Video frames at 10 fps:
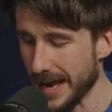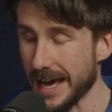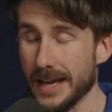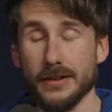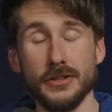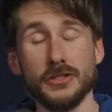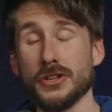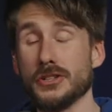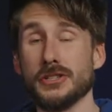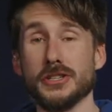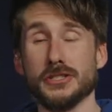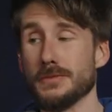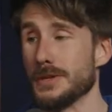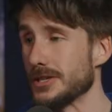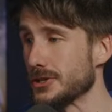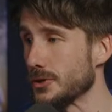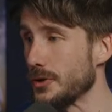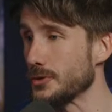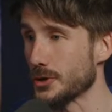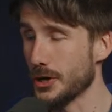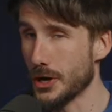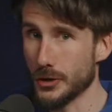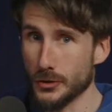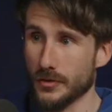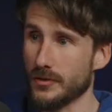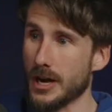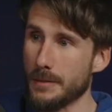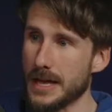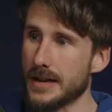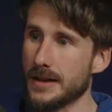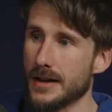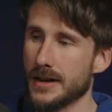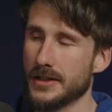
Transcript: and to, just to mention, so those are those have come in uh,